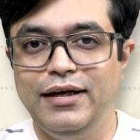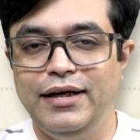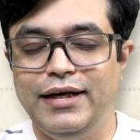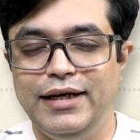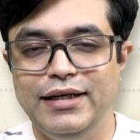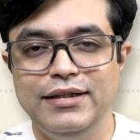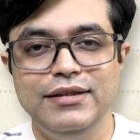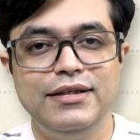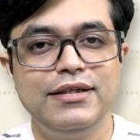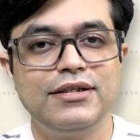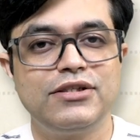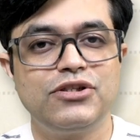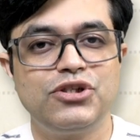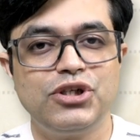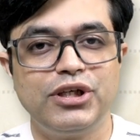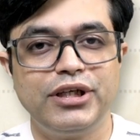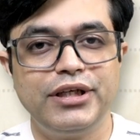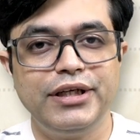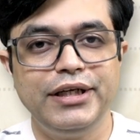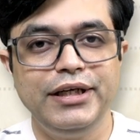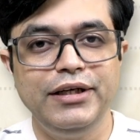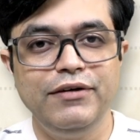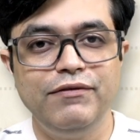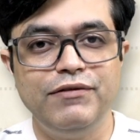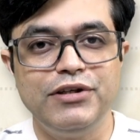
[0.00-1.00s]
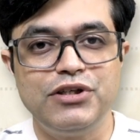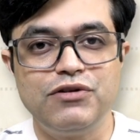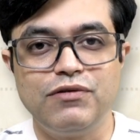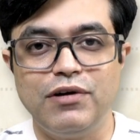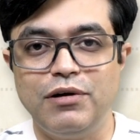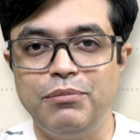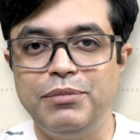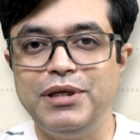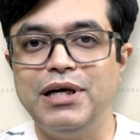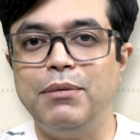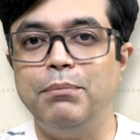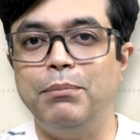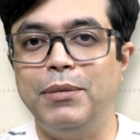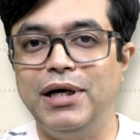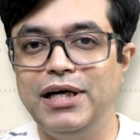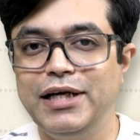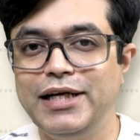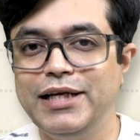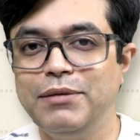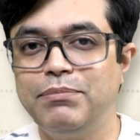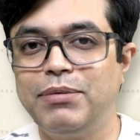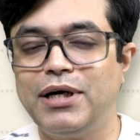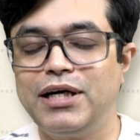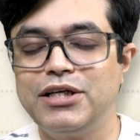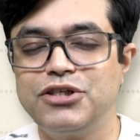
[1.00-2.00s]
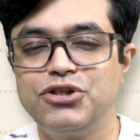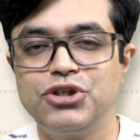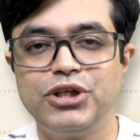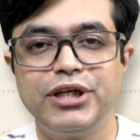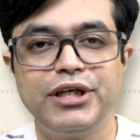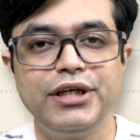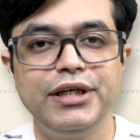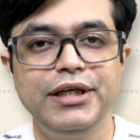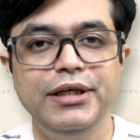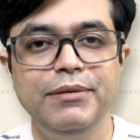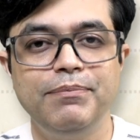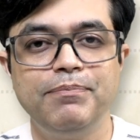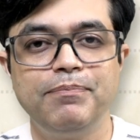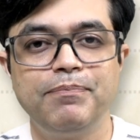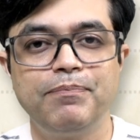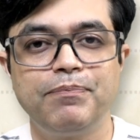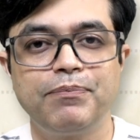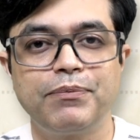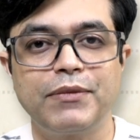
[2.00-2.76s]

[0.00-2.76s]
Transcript: In this journey, which will be a multi-part journey,